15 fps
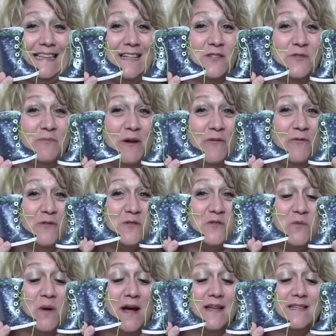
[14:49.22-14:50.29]
these are my
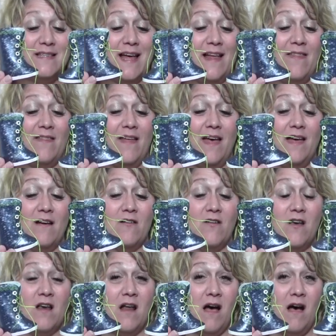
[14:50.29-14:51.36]
first ones, and they are
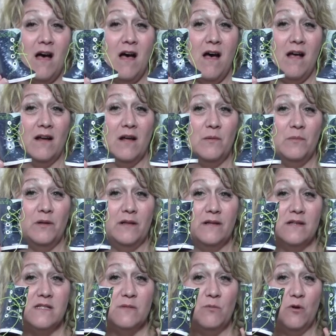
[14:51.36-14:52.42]
not
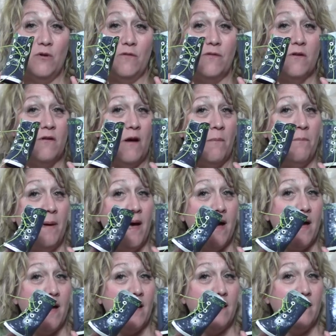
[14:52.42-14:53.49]
completely smooth. They're not
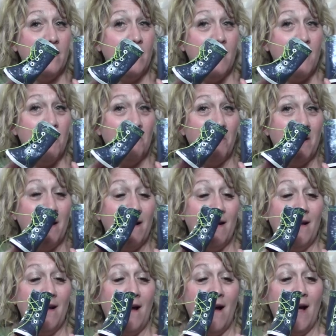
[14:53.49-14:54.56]
bad,
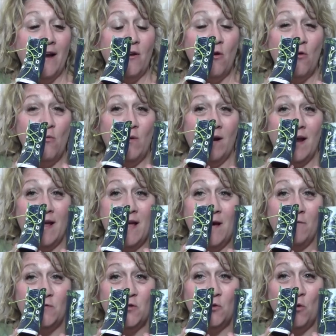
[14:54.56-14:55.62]
but I know when I
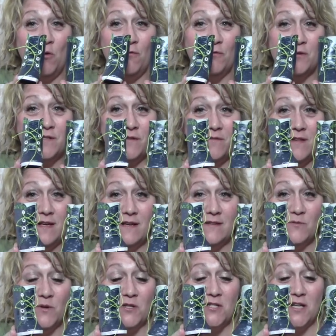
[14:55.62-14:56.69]
have do-overs of
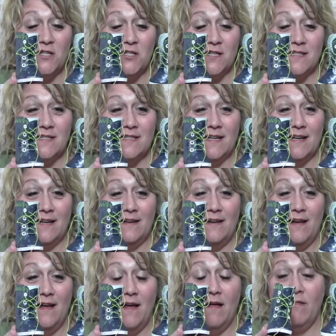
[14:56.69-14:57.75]
these, which I just
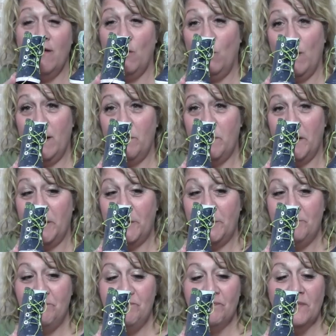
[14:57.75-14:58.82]
did, they're way
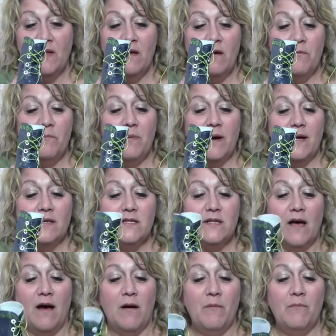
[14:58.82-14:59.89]
better. But
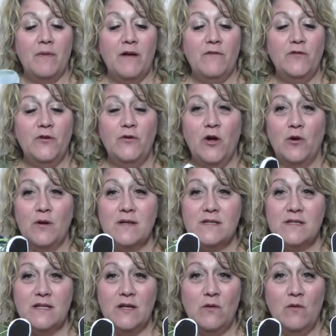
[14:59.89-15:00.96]
if you
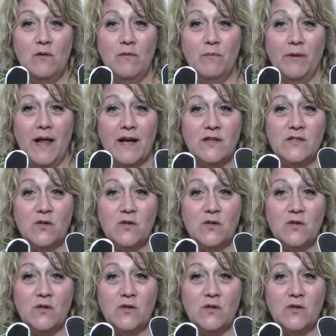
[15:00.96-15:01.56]
notice, see, black